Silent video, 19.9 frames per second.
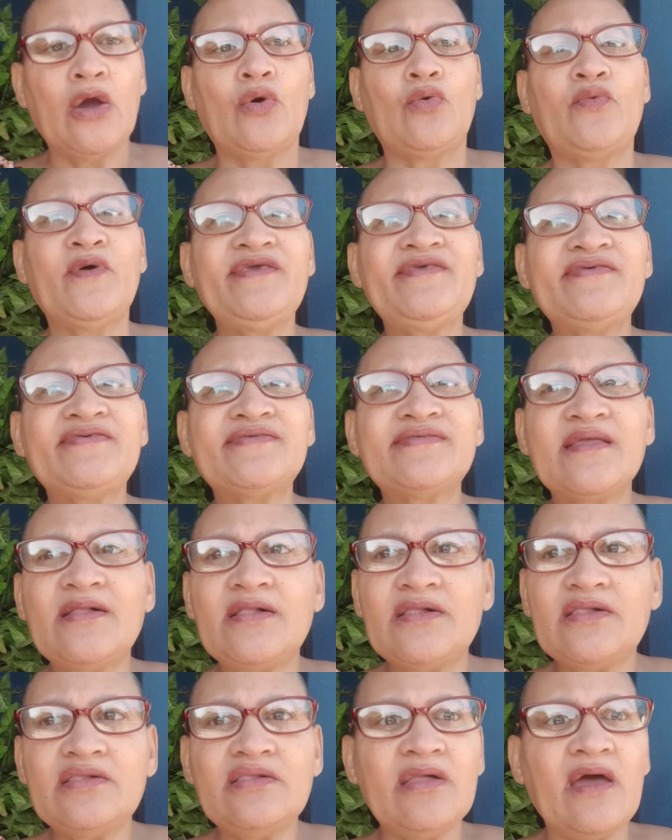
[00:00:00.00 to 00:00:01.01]
we
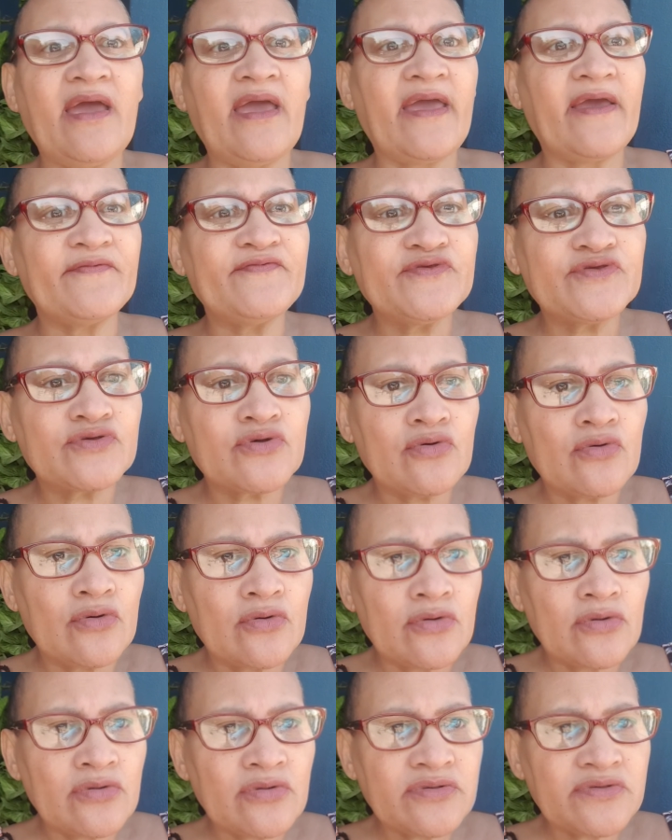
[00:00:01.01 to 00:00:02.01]
still have
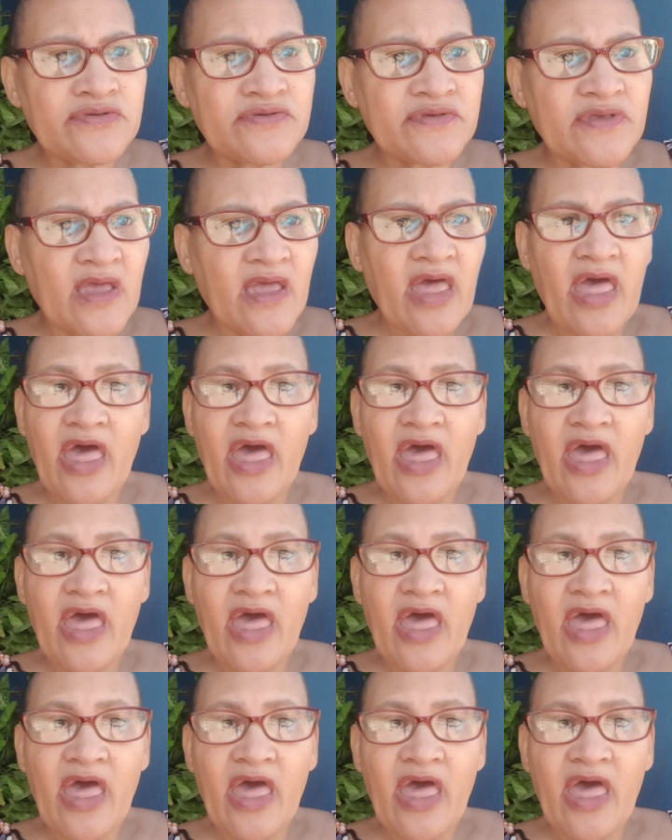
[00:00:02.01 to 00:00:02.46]
schools